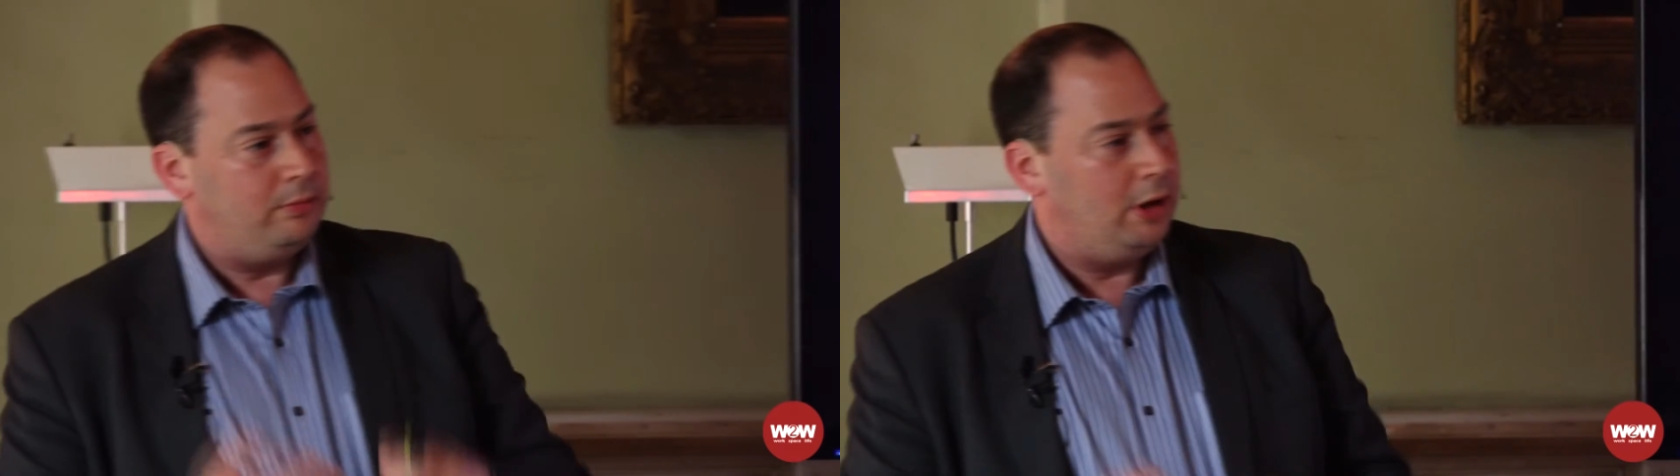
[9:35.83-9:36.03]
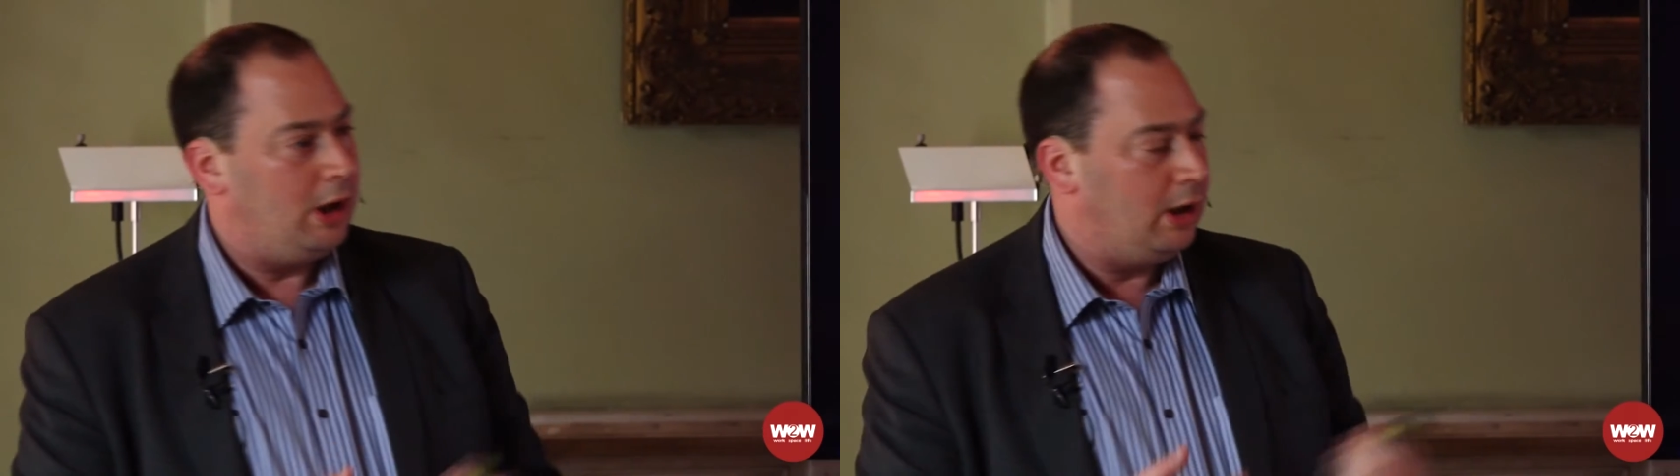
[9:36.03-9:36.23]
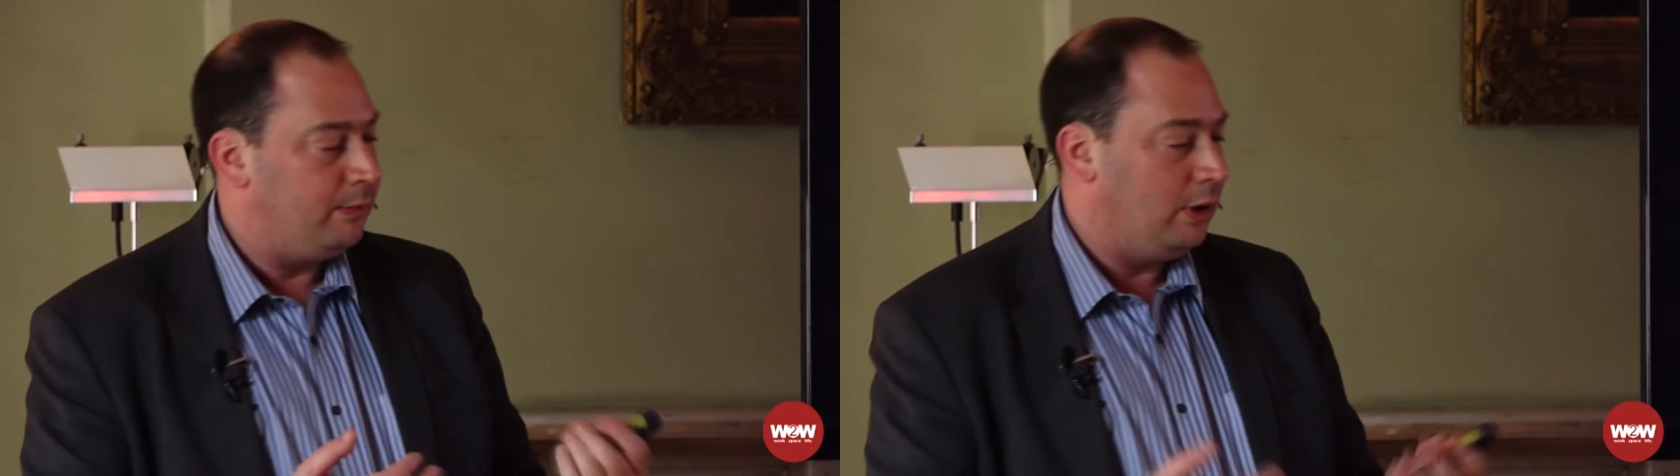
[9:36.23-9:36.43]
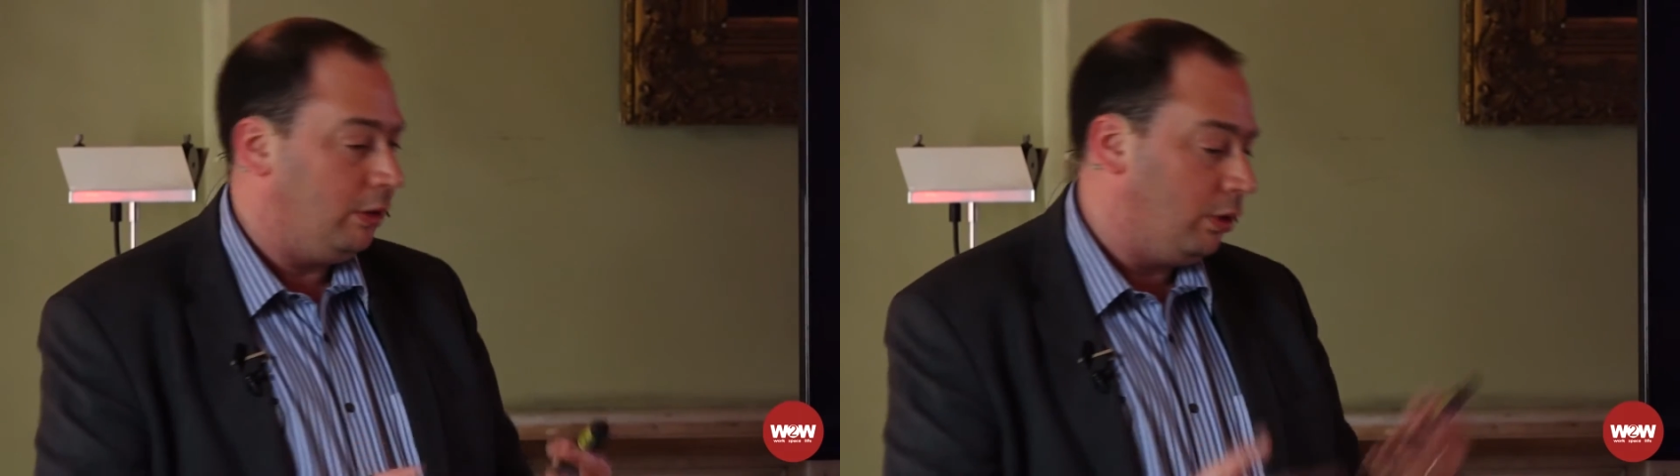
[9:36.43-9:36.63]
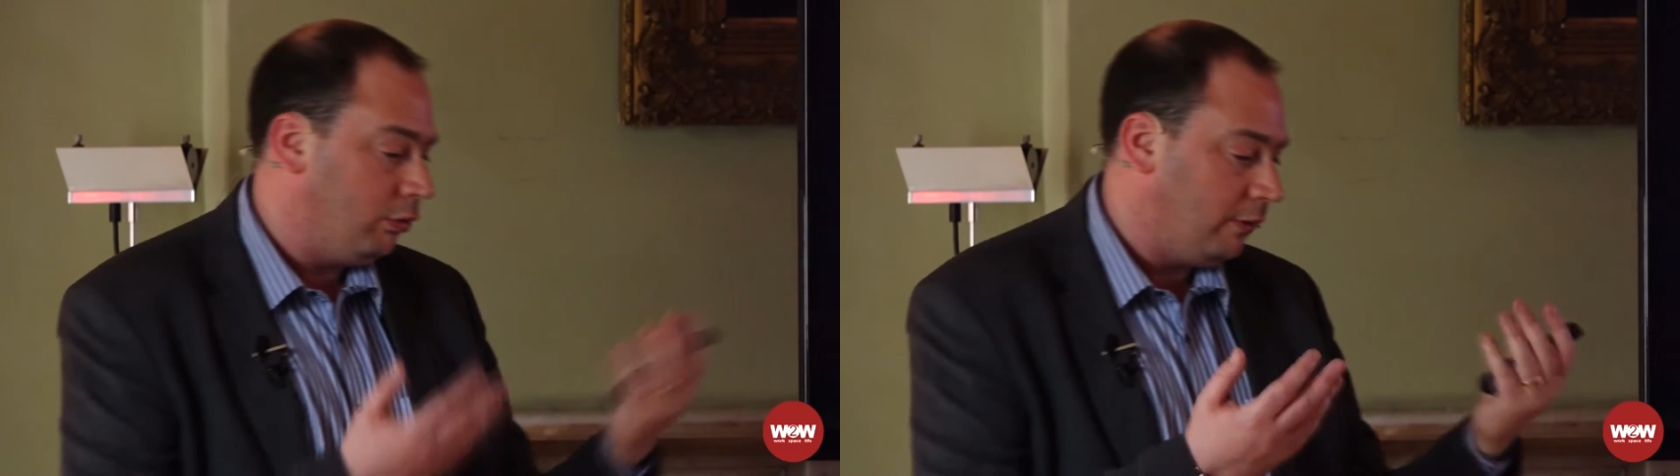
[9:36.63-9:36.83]

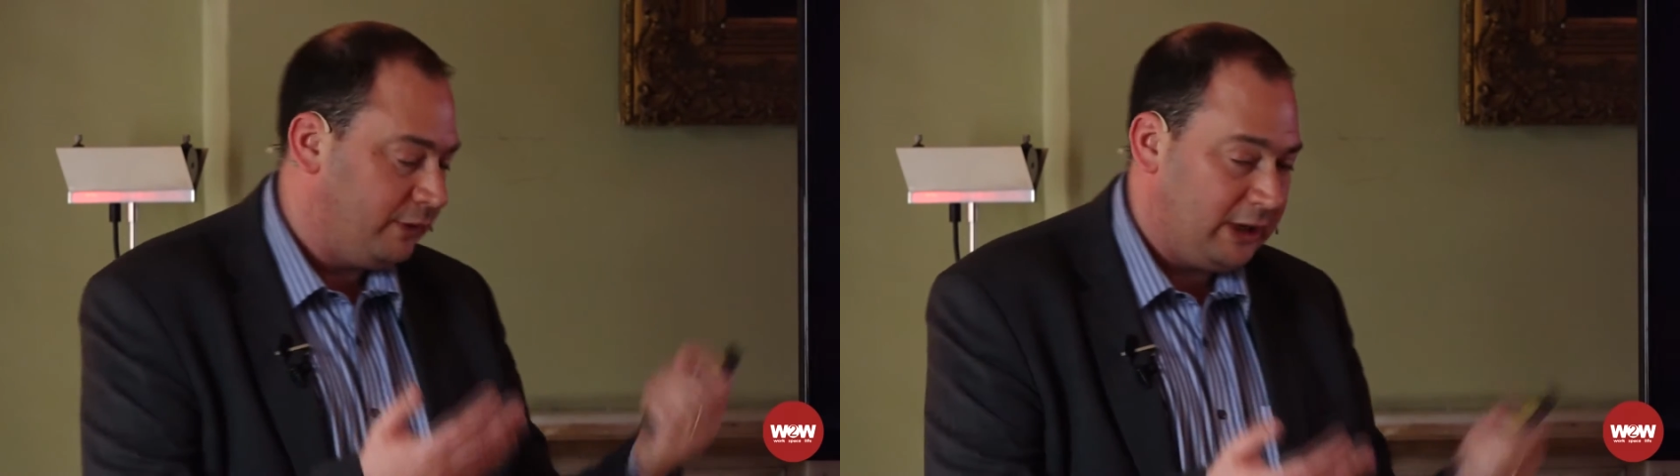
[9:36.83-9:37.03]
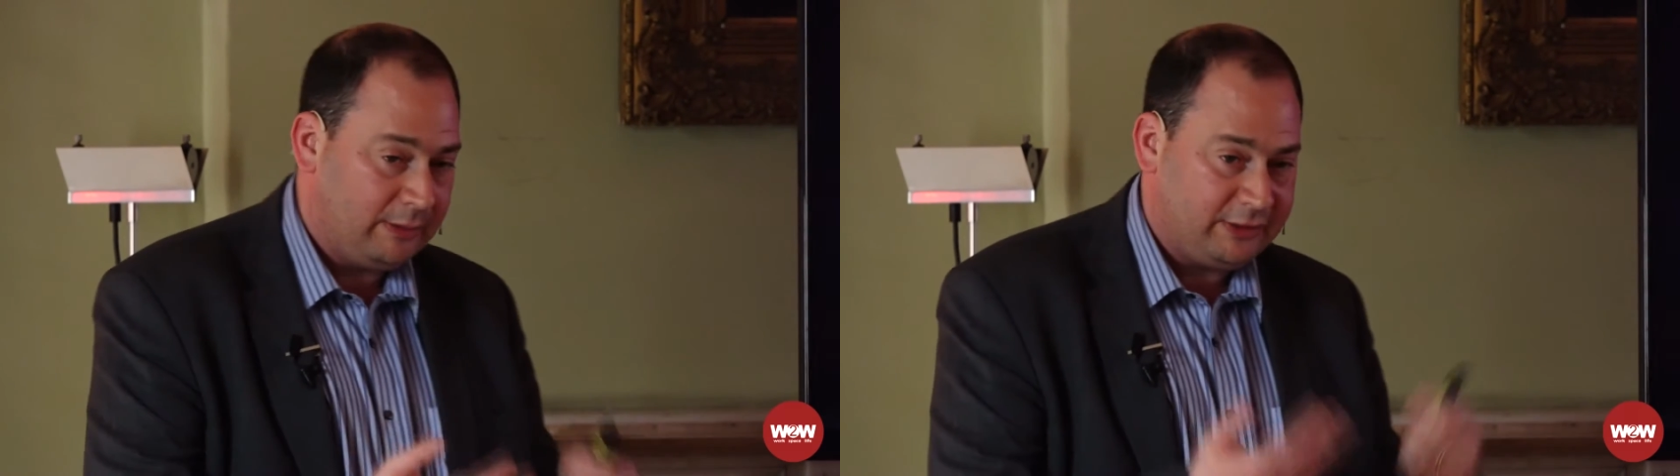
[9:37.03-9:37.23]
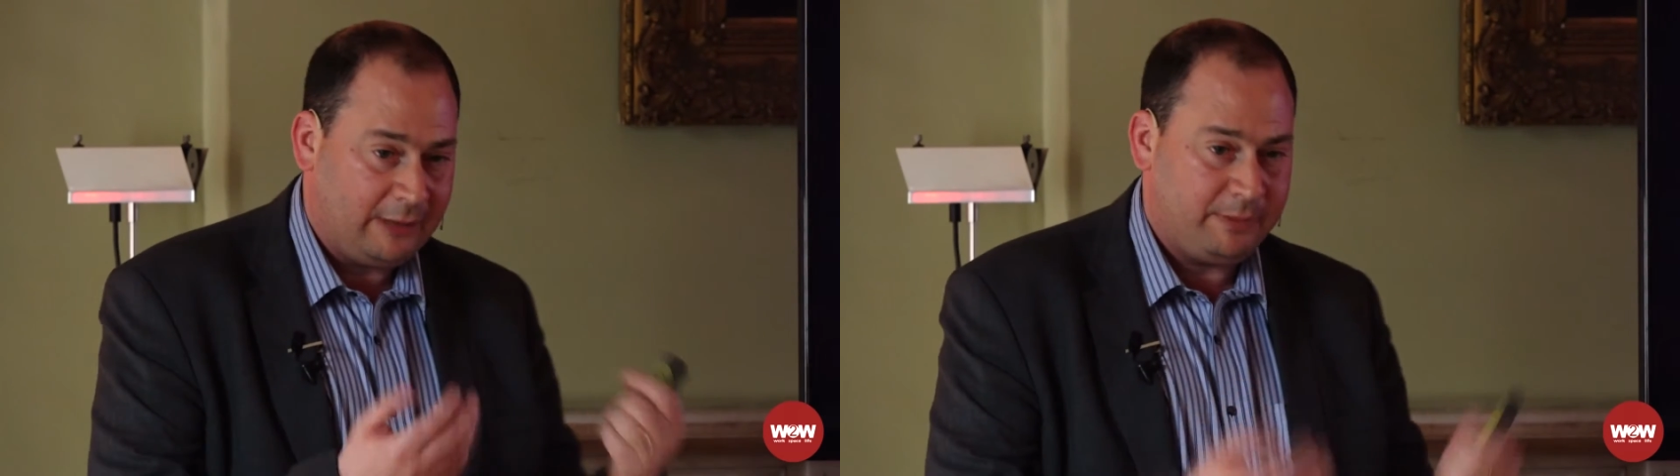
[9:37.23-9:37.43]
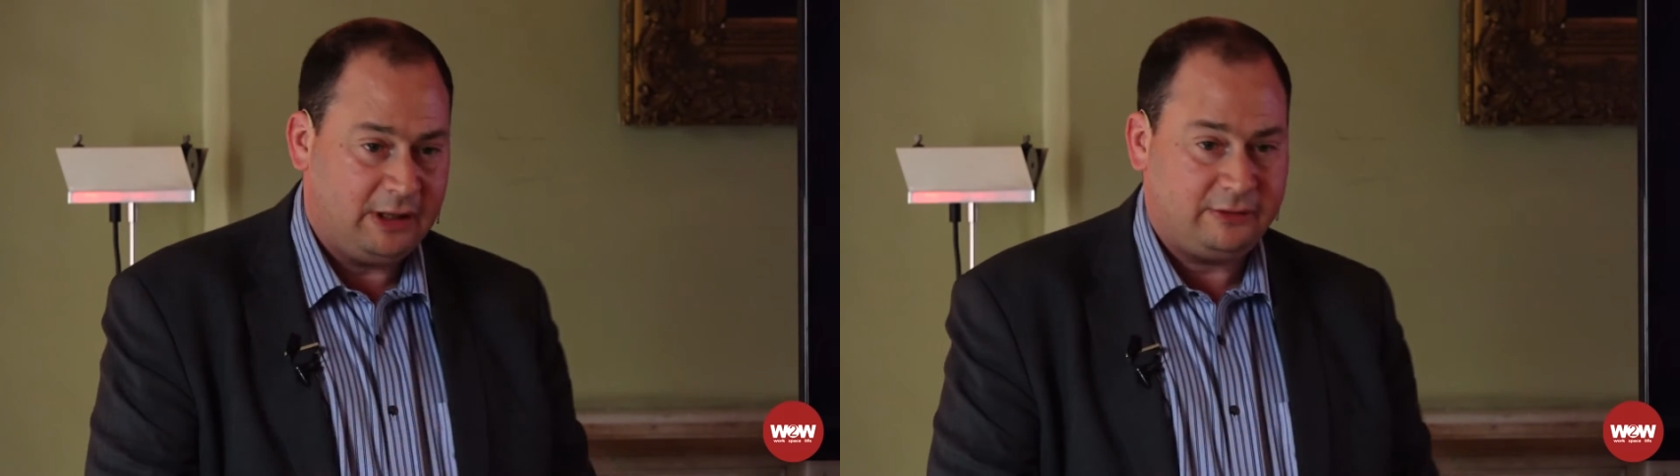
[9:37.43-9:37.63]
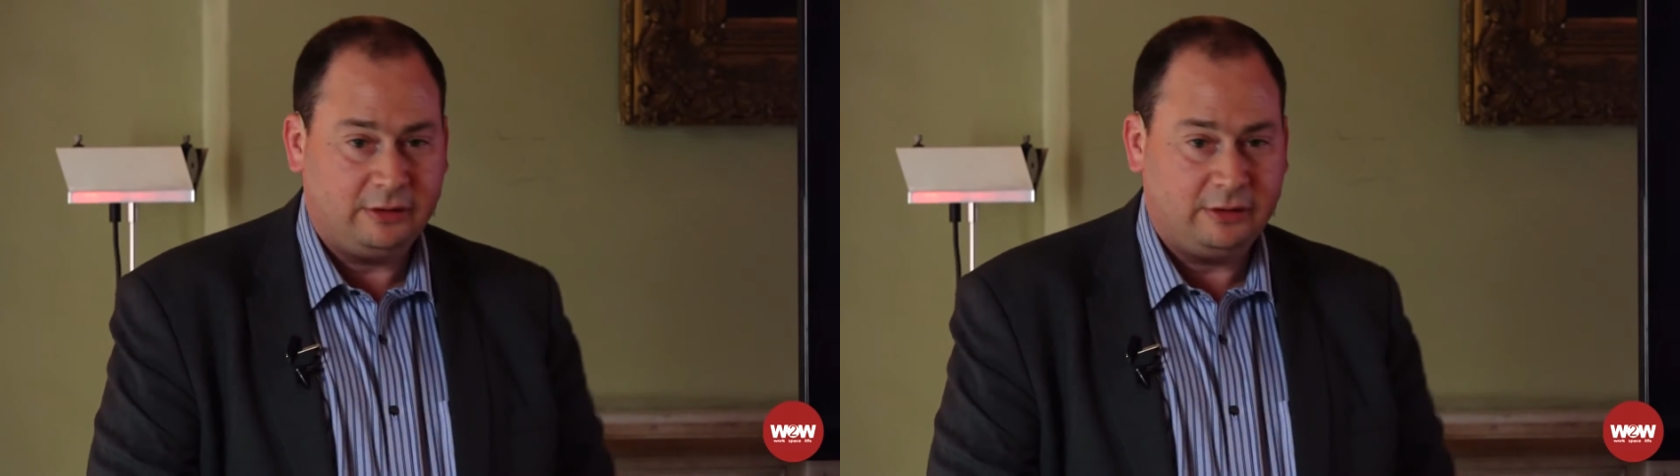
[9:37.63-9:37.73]
often now a tablet,